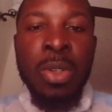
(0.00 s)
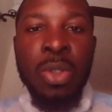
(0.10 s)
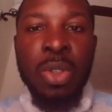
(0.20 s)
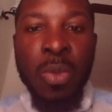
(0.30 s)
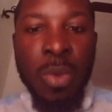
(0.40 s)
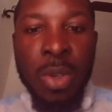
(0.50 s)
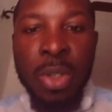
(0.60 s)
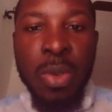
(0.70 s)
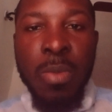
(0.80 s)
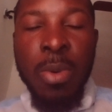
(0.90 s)
Someone is
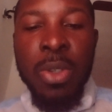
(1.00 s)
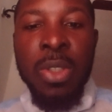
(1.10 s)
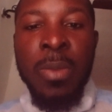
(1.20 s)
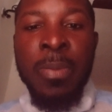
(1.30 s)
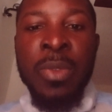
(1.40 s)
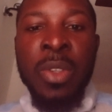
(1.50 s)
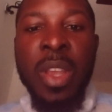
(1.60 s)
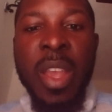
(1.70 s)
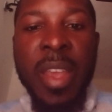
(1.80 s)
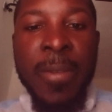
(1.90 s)
your boss.
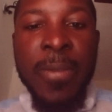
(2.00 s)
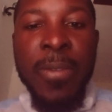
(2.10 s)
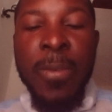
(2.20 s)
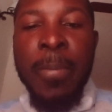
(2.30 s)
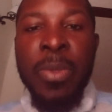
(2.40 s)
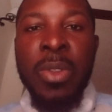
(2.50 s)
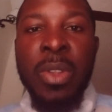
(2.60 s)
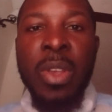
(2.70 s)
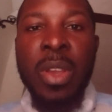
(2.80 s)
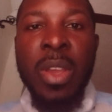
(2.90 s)
If
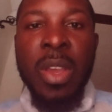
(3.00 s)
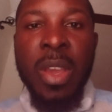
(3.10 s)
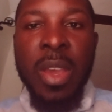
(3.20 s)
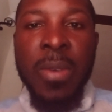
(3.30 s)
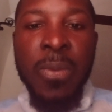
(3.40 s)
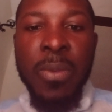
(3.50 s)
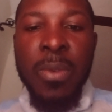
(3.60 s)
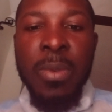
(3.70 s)
if